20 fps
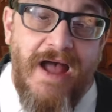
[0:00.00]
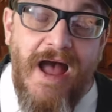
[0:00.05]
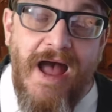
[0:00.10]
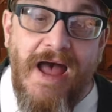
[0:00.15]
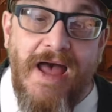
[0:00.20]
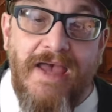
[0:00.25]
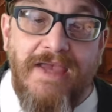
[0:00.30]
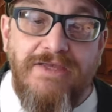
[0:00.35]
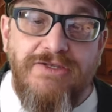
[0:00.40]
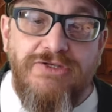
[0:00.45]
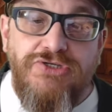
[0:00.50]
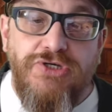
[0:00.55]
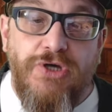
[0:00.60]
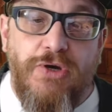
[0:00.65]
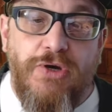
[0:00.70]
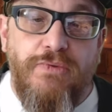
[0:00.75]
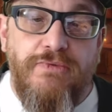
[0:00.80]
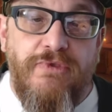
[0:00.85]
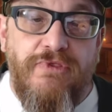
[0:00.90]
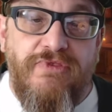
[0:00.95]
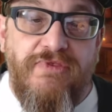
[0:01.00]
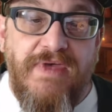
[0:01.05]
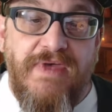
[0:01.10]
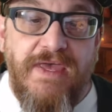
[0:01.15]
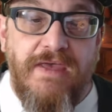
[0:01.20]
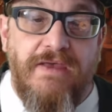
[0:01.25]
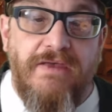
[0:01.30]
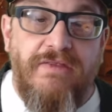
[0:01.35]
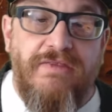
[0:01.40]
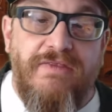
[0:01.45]
I don't
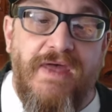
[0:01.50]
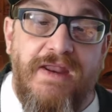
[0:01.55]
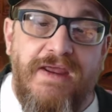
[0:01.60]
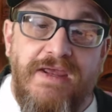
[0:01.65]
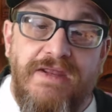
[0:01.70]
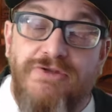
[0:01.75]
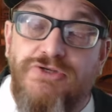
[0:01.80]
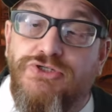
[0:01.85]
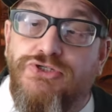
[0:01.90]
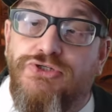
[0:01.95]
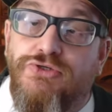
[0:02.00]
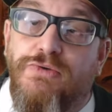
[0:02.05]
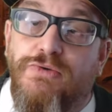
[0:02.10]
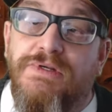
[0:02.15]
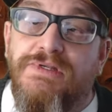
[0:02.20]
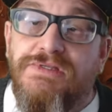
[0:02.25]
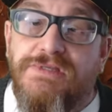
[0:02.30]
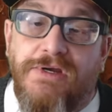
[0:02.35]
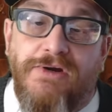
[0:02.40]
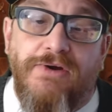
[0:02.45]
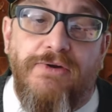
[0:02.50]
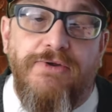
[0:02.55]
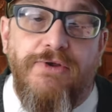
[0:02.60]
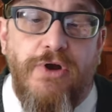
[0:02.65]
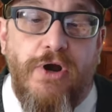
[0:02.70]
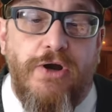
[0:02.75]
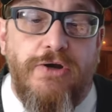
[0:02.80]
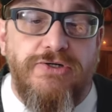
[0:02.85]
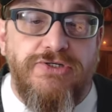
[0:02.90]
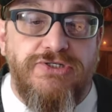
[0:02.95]
think that a Druid turn in
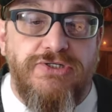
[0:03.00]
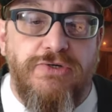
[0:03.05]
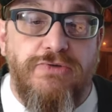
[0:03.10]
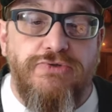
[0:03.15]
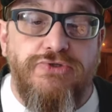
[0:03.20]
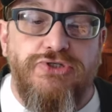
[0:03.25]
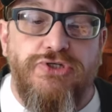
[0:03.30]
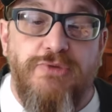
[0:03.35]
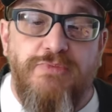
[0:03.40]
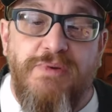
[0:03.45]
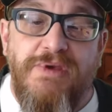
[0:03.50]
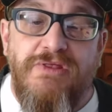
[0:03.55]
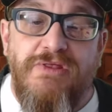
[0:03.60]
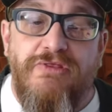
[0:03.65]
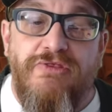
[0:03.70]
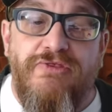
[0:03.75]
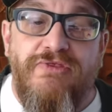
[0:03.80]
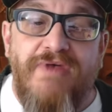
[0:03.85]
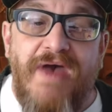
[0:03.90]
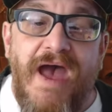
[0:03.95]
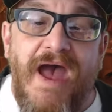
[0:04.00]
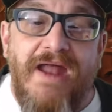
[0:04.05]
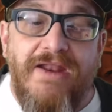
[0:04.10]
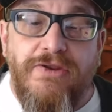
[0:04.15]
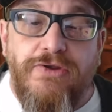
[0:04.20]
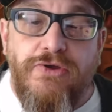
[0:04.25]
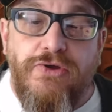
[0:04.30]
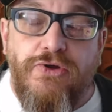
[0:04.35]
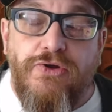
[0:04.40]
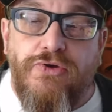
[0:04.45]
Hearthstone should be
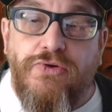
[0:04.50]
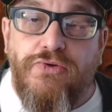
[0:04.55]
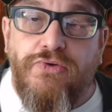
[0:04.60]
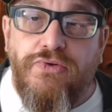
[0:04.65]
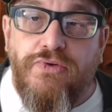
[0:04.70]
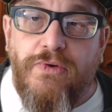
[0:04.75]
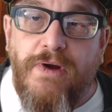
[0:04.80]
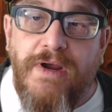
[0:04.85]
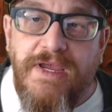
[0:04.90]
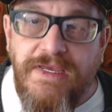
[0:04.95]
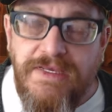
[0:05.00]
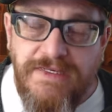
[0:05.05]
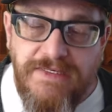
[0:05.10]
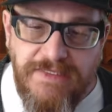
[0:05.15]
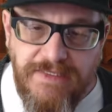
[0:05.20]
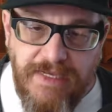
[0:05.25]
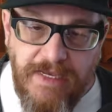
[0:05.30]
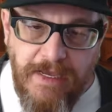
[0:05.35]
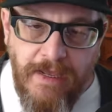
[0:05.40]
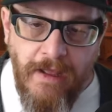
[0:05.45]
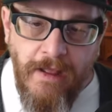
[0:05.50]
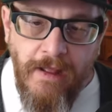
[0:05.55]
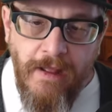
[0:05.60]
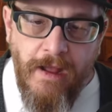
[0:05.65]
that crazy.